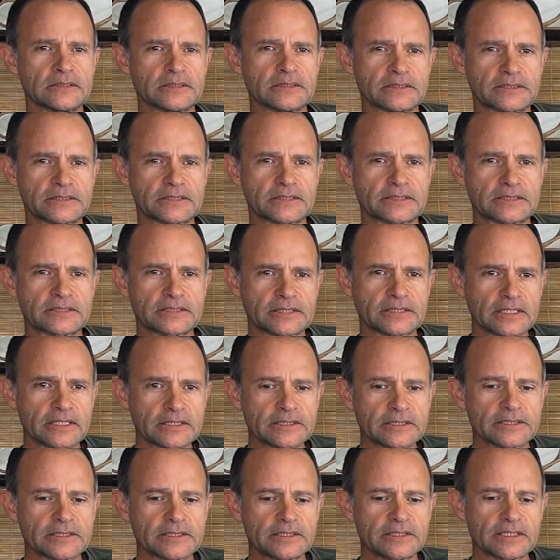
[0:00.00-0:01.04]

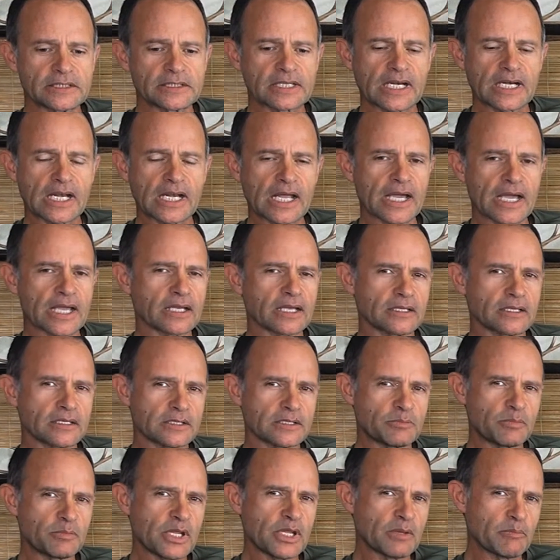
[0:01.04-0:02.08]
since the client
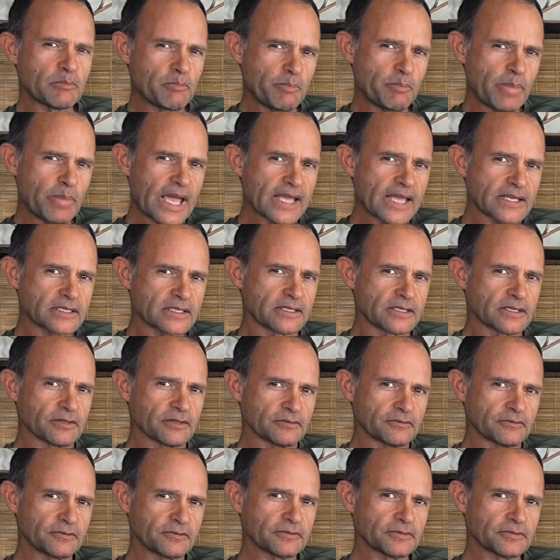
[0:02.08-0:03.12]
is being
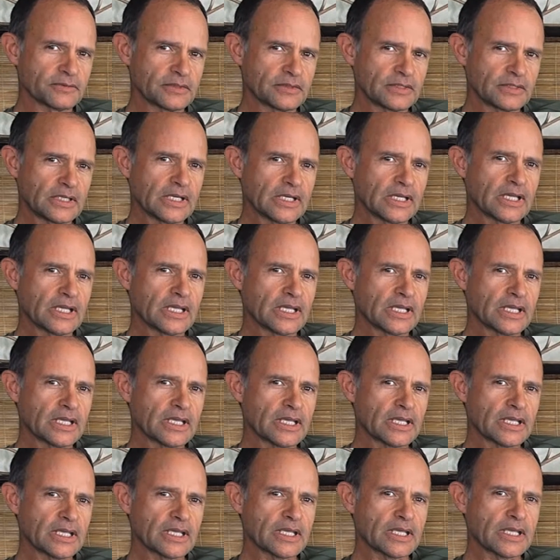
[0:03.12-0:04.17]
passive,
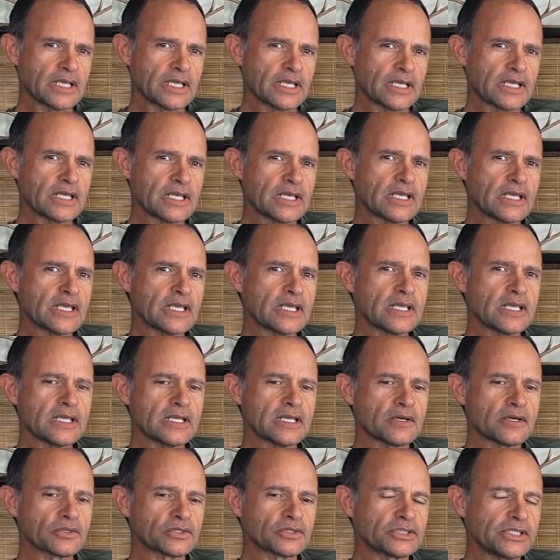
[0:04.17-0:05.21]

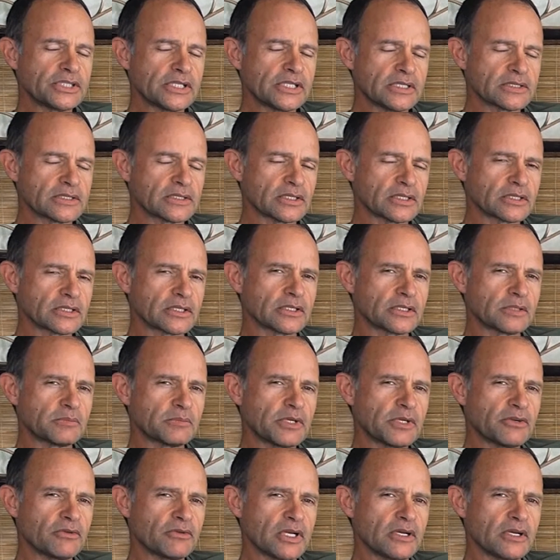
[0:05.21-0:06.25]
he or she is not going to
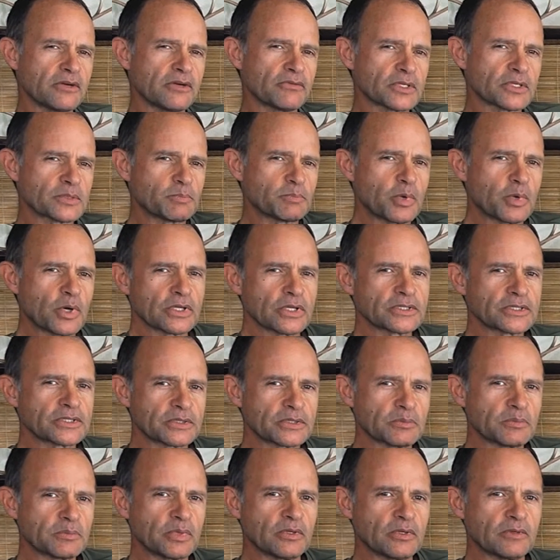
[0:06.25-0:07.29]
be really
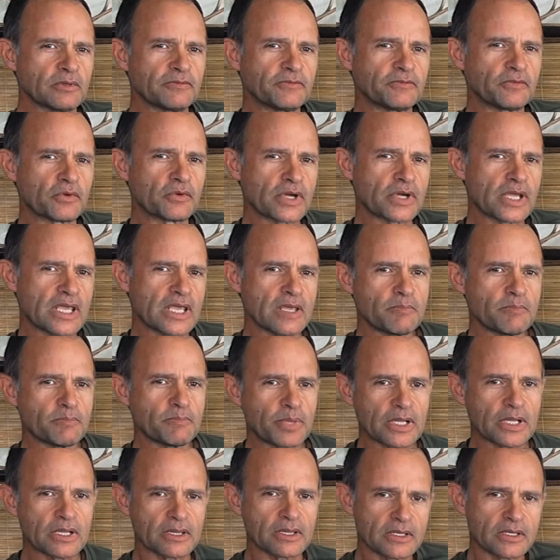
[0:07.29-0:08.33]
responsible for
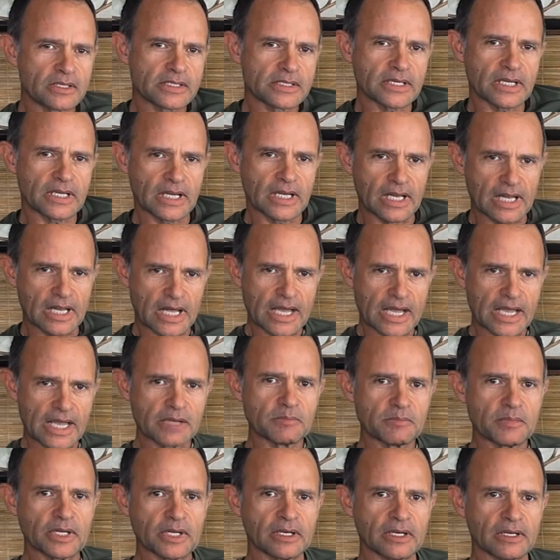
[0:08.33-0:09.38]
keeping this
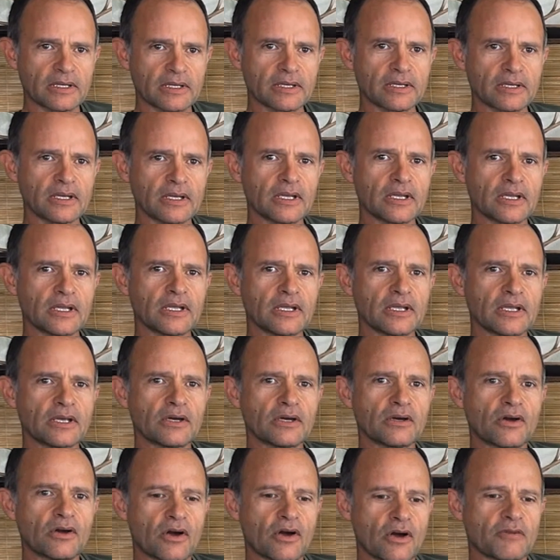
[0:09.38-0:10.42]
alignment
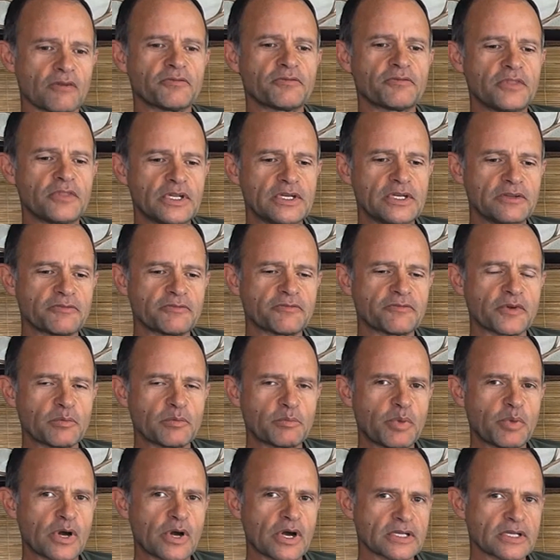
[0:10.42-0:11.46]
of the
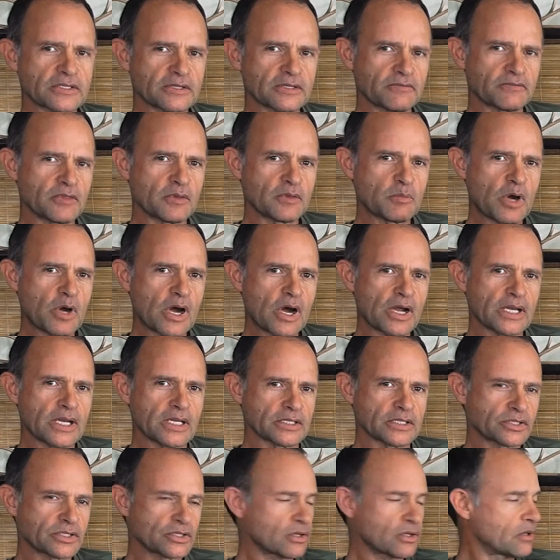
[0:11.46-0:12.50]
different parts of the body.
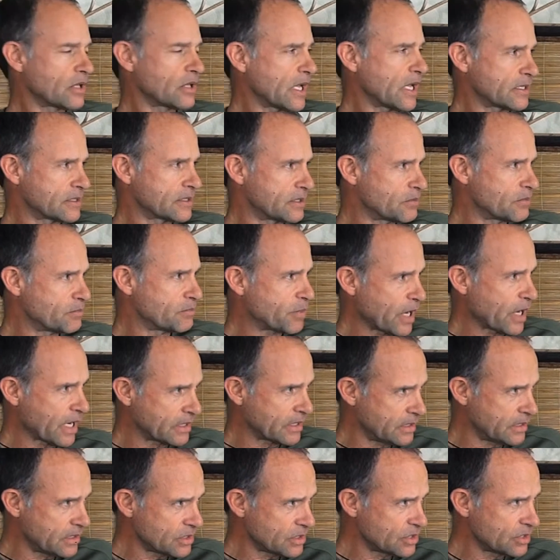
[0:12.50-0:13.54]
So as the
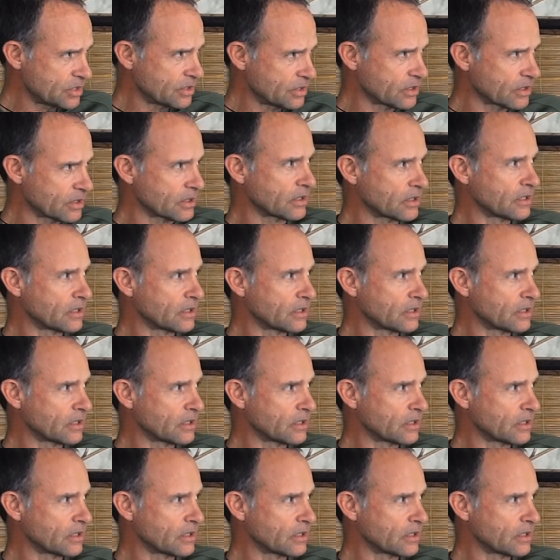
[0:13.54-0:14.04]
practitioner,